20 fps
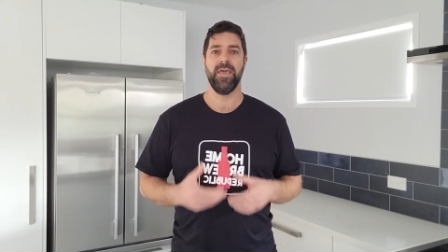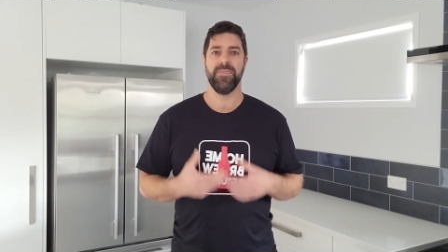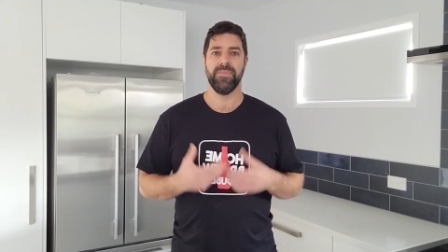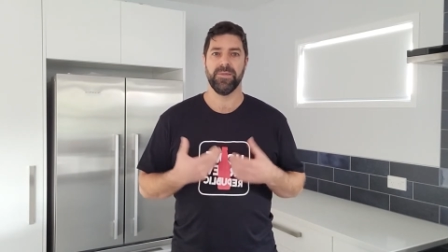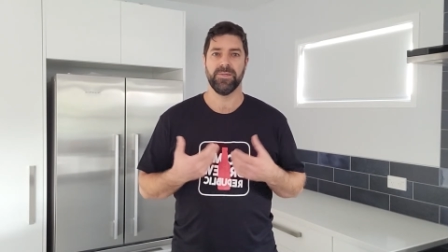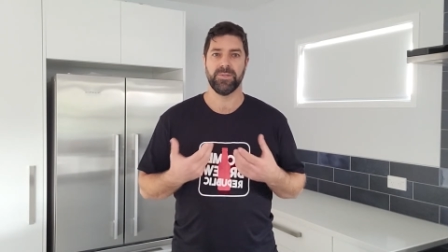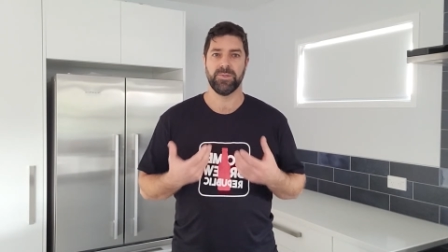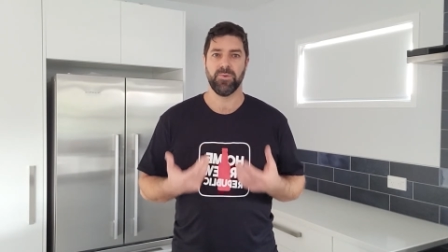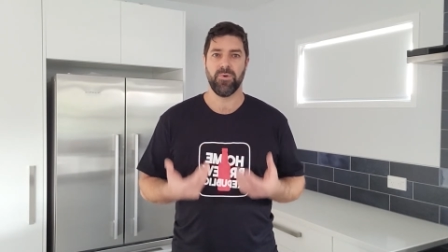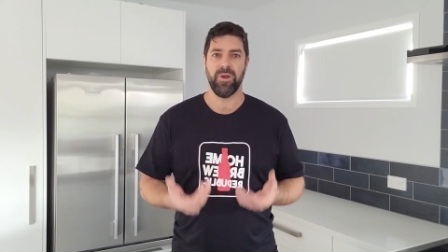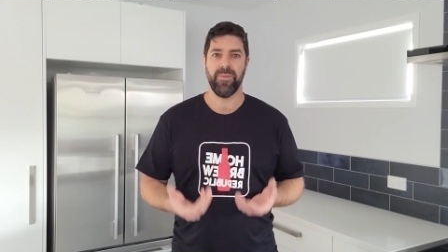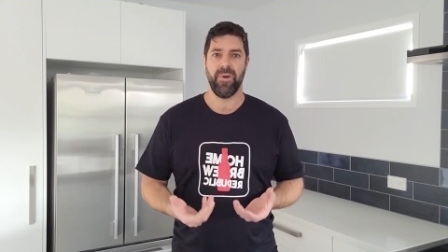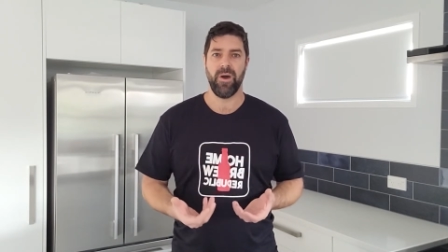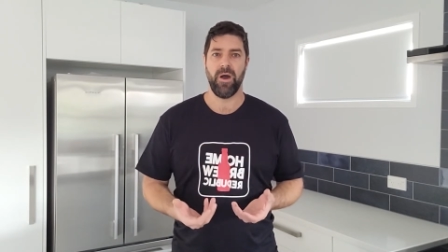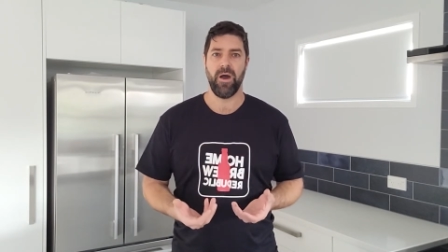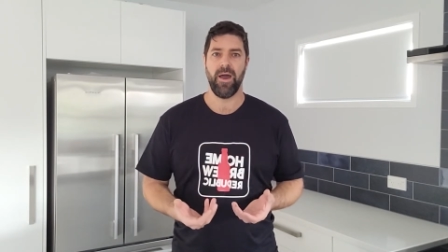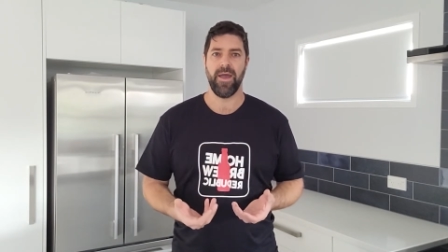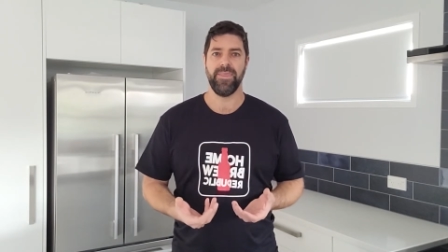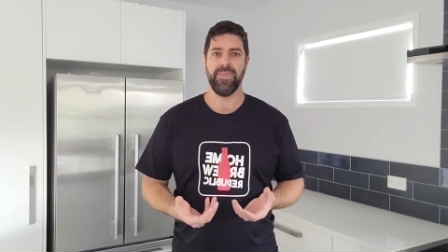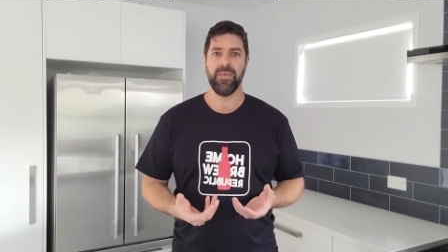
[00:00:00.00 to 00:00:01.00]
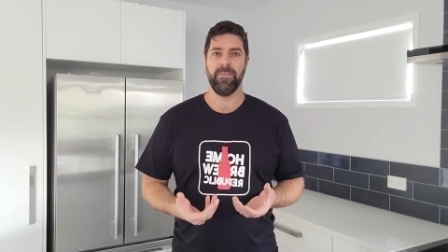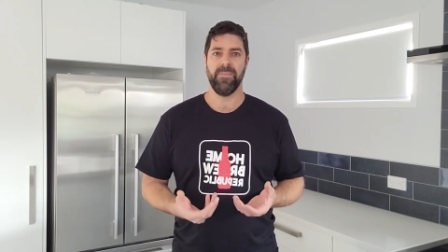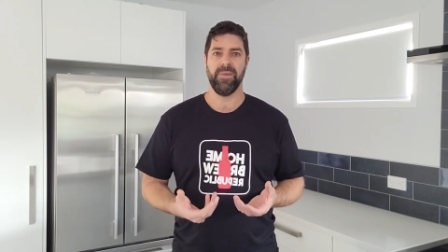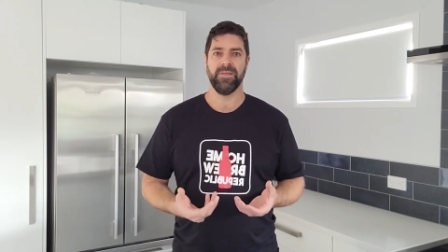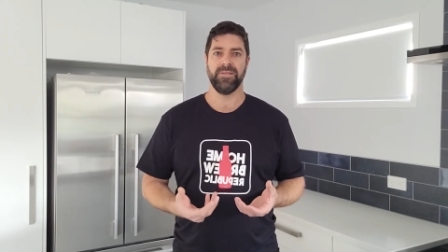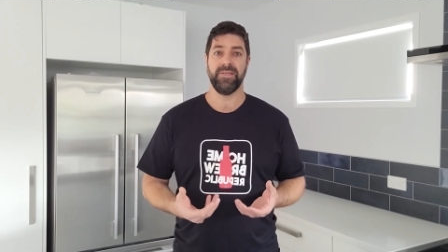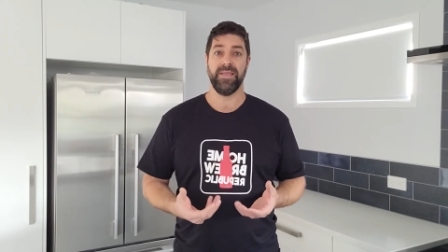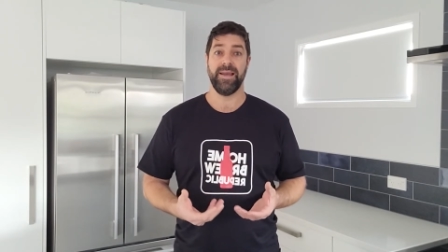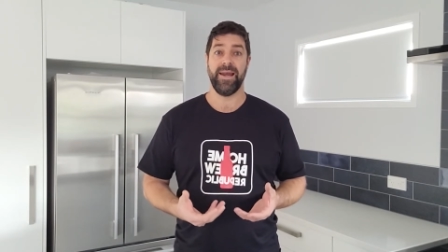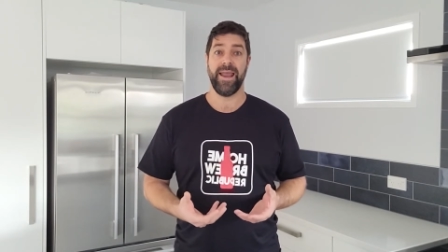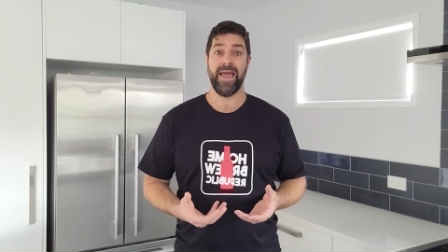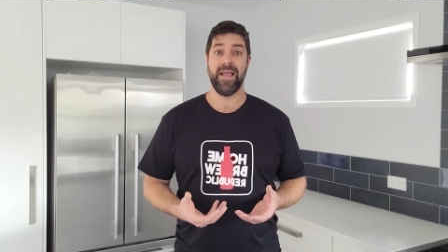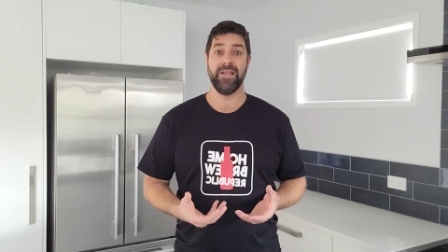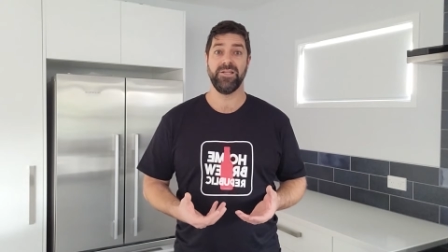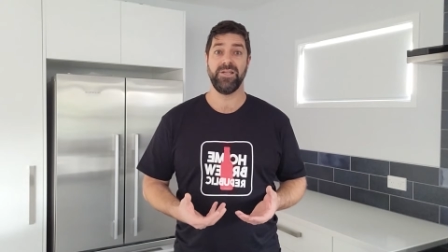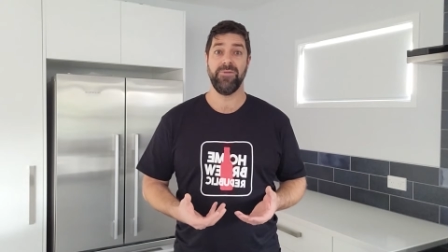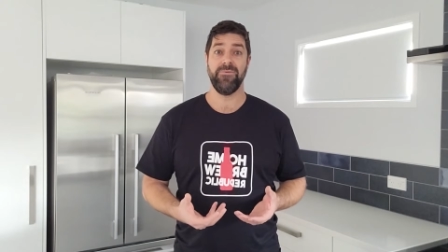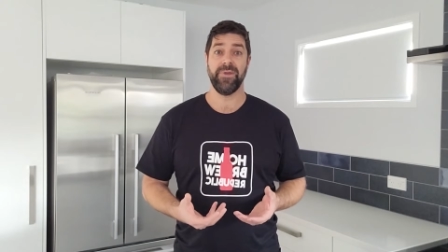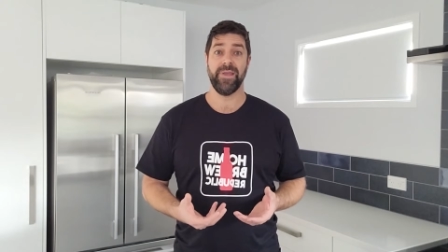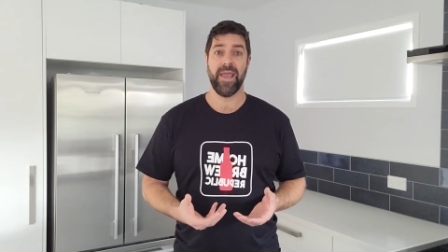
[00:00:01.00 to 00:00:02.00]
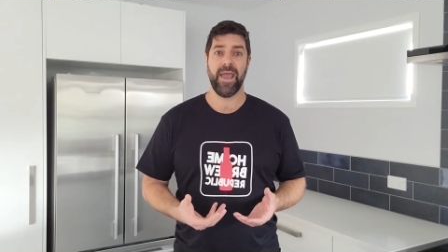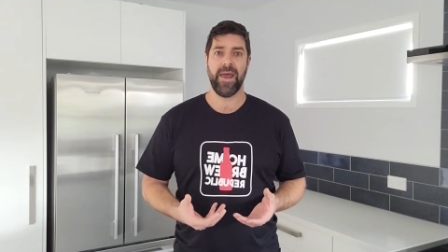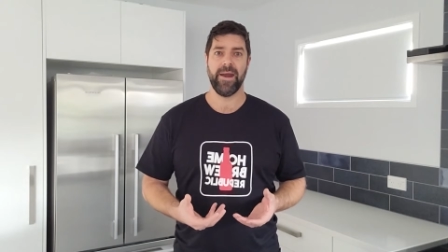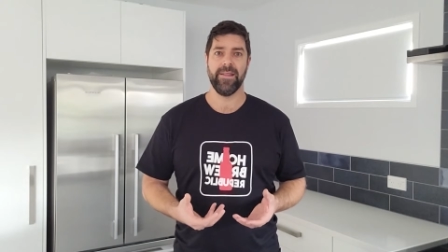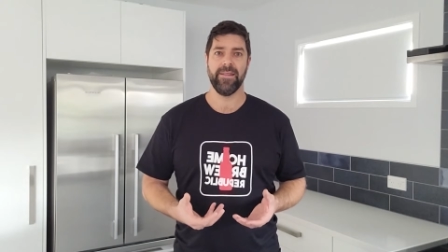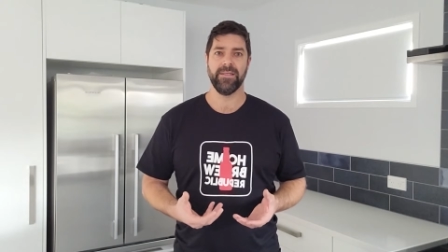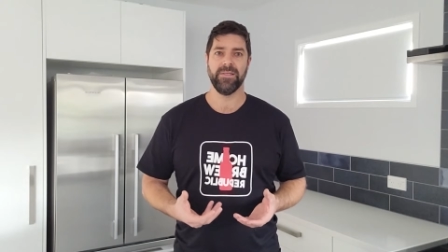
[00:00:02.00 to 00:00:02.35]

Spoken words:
the story behind them is they're largely regarded